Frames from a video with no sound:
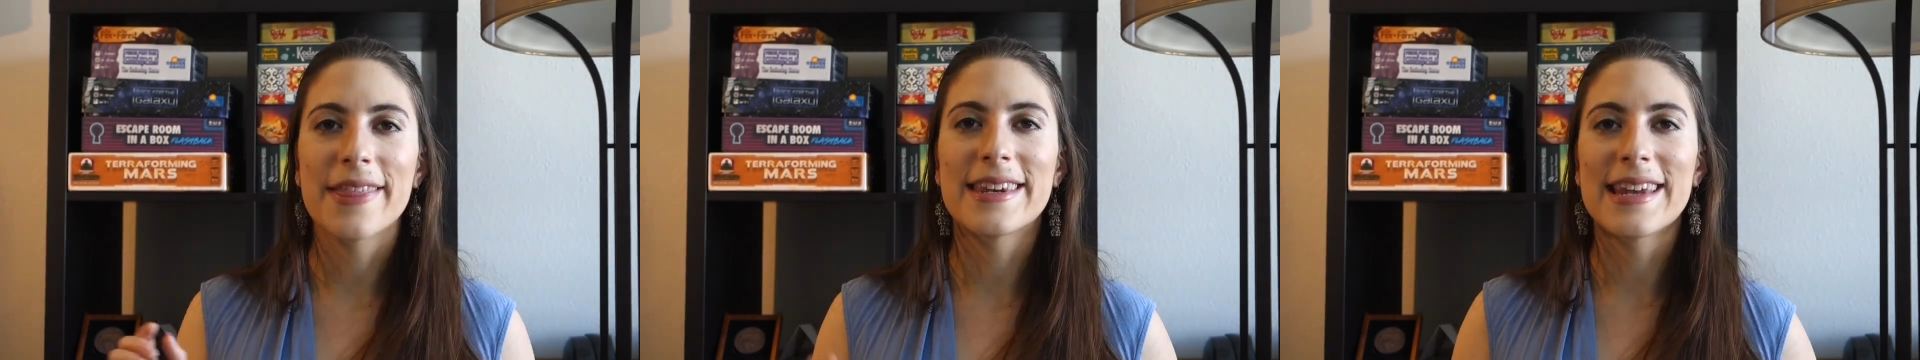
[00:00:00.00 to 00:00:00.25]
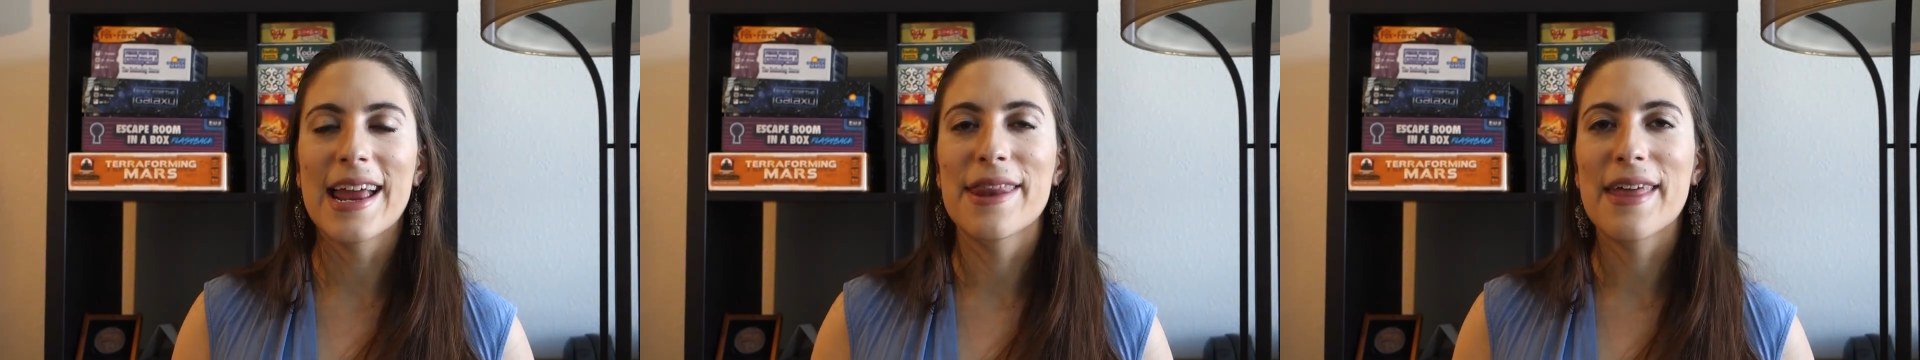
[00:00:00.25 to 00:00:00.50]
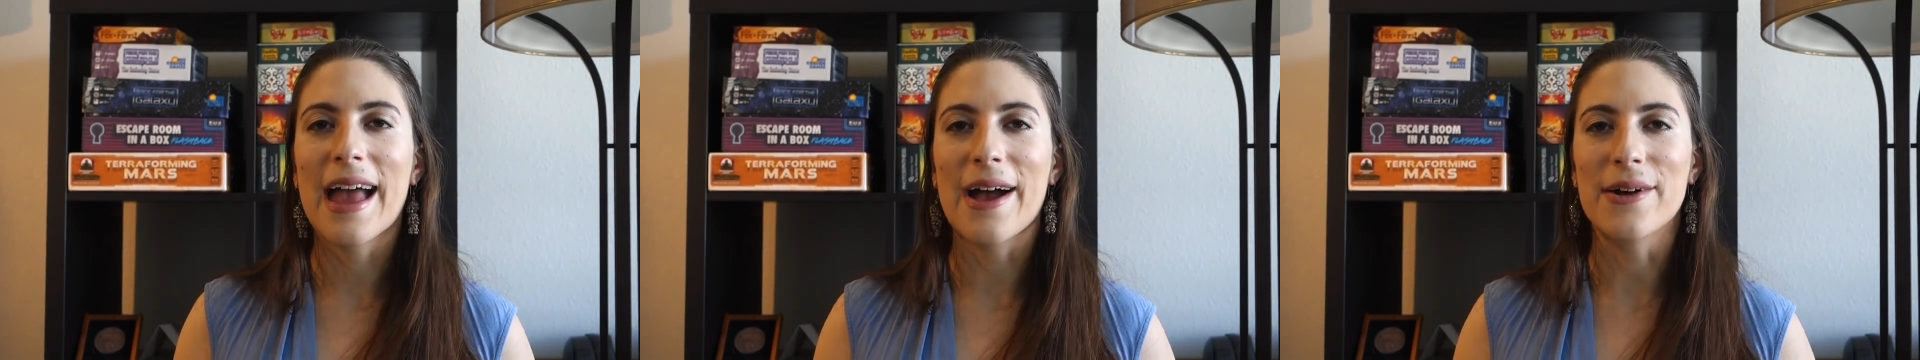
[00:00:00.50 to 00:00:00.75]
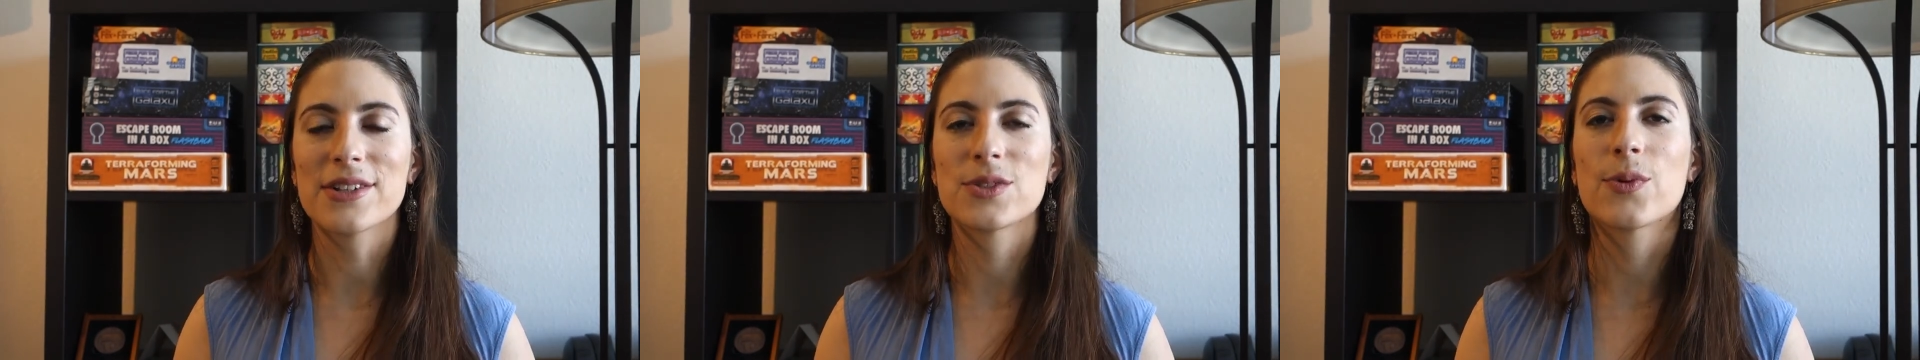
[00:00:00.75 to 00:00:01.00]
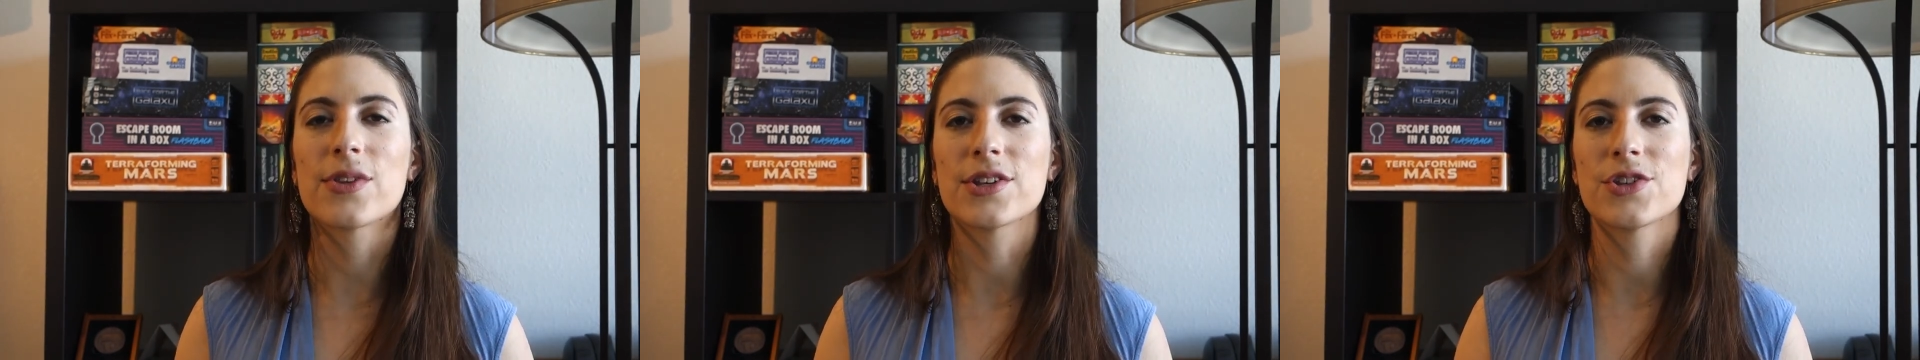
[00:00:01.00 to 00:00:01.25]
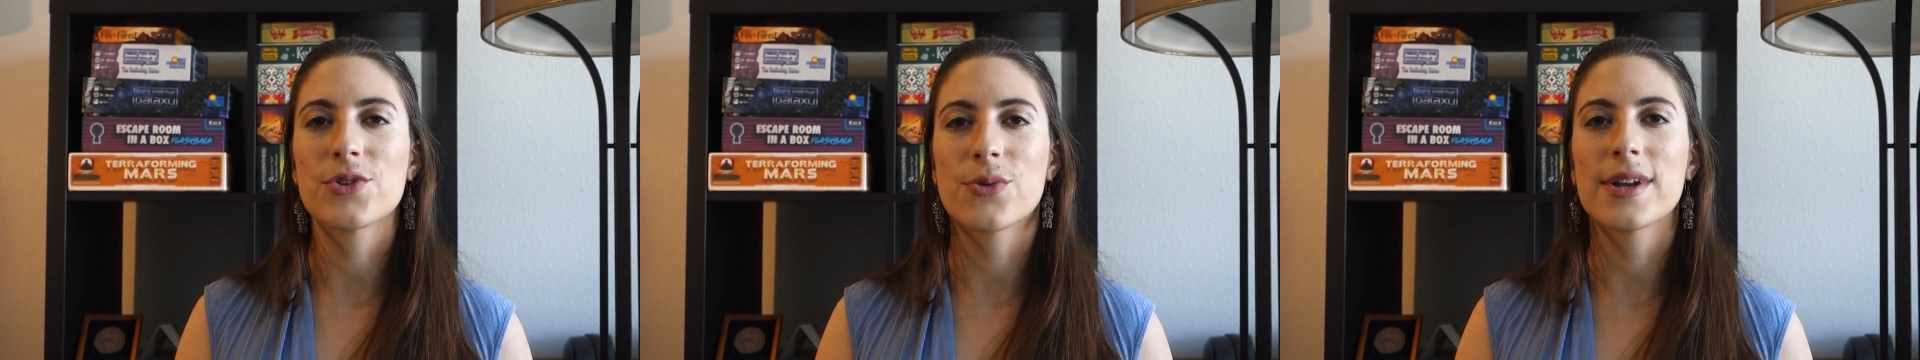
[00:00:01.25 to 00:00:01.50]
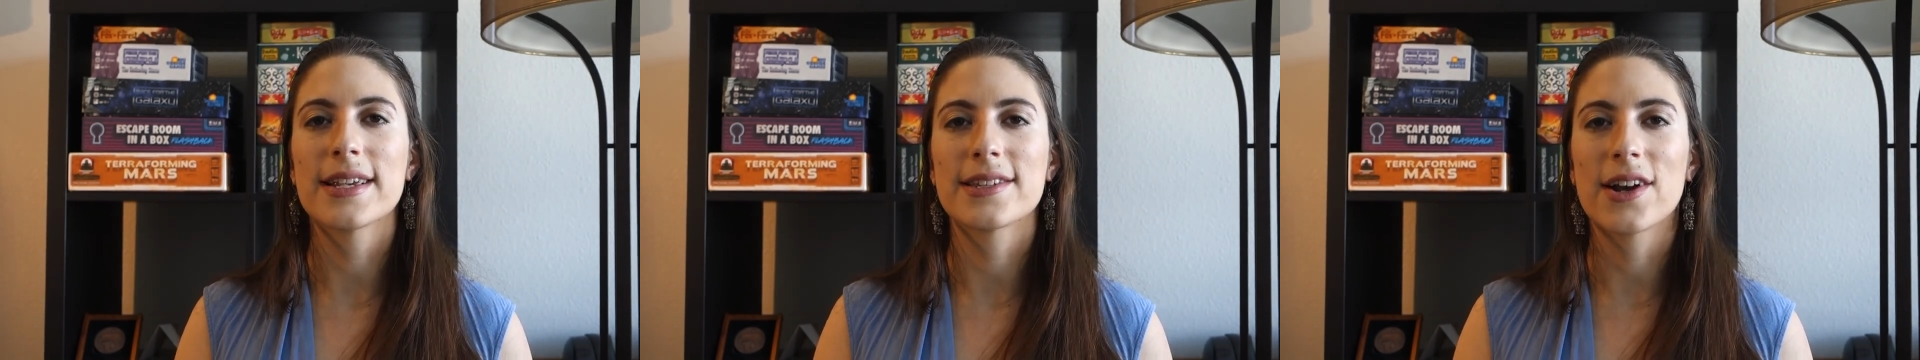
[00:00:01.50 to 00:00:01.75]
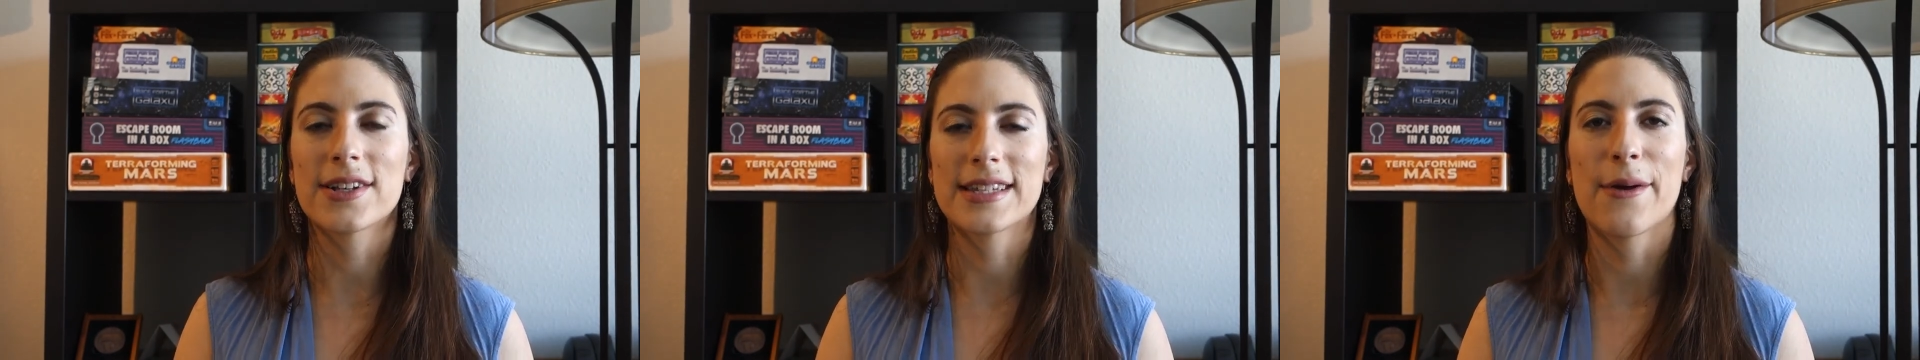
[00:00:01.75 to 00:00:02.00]
The ninth house, where the story
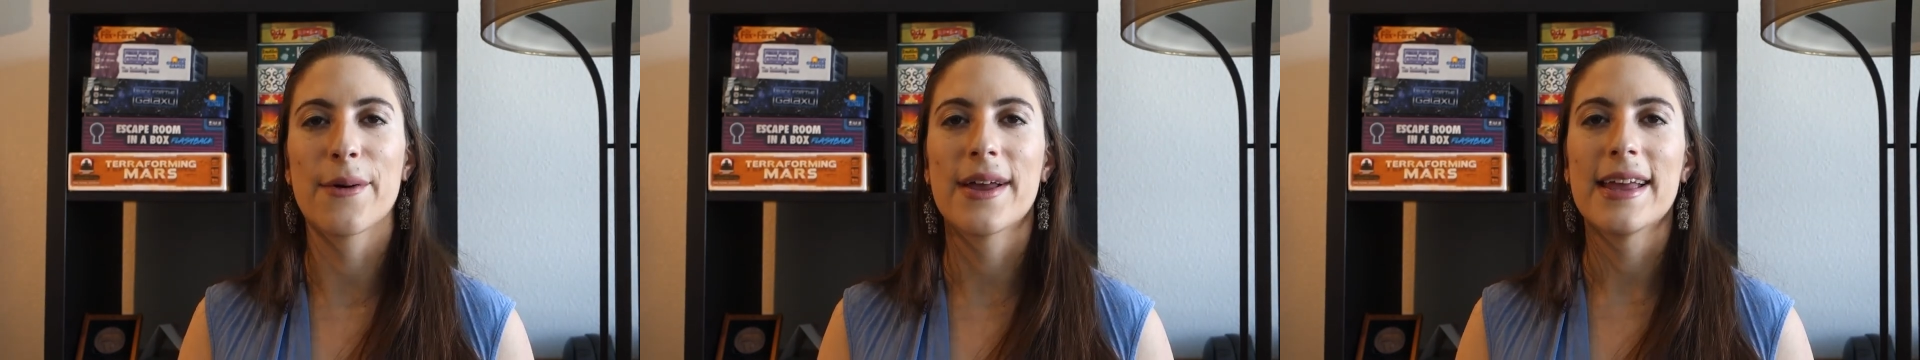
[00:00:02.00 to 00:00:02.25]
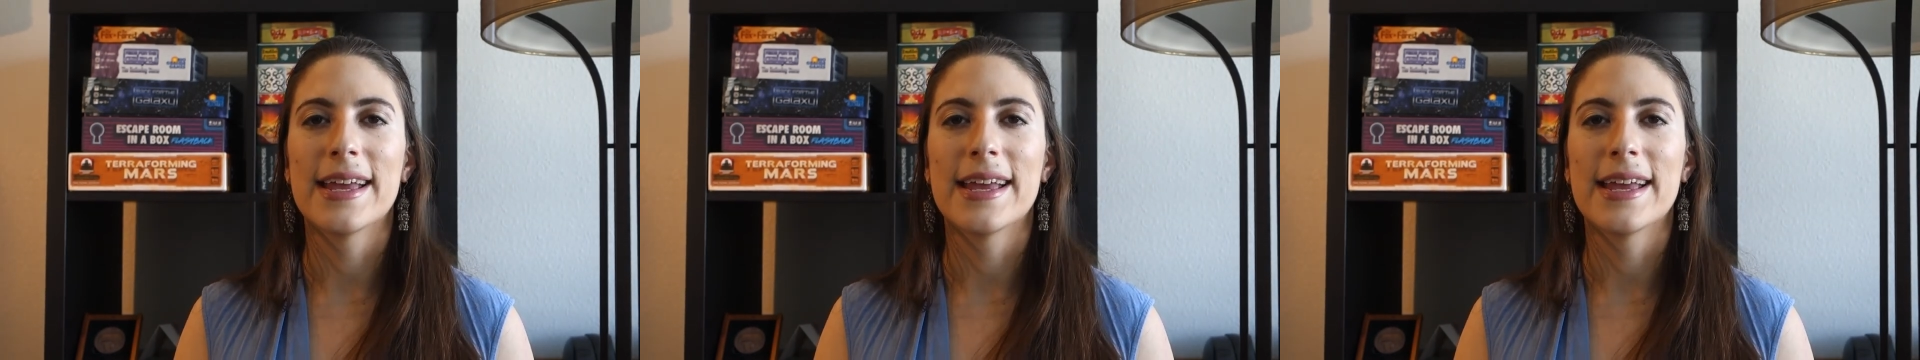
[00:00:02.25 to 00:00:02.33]
starts out,